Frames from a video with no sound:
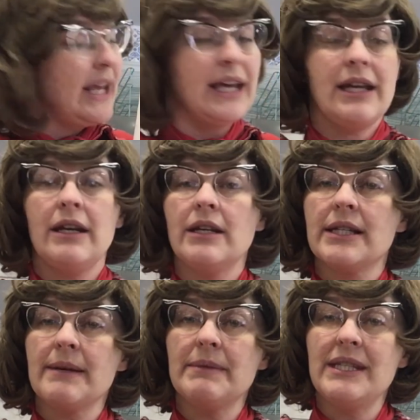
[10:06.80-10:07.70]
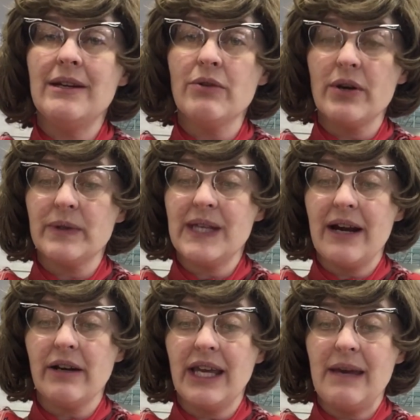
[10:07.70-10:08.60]
in some zeros
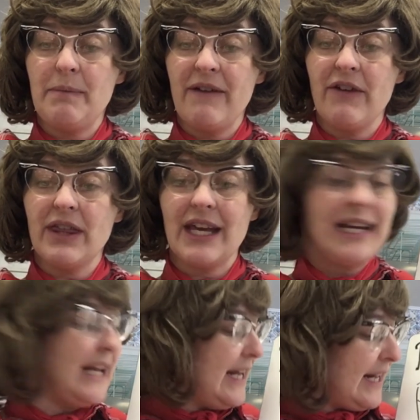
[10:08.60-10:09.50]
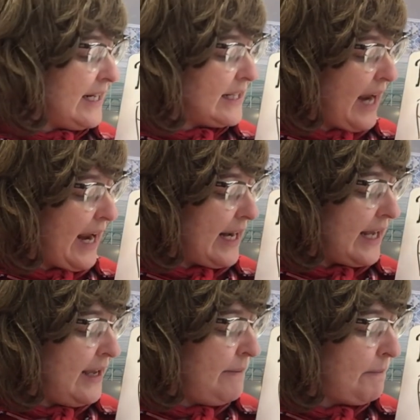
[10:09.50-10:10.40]
there to keep everything neat and
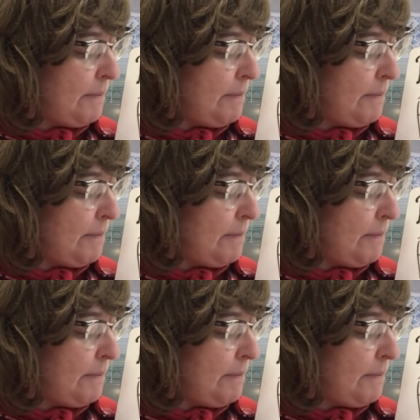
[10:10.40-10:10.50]
tidy.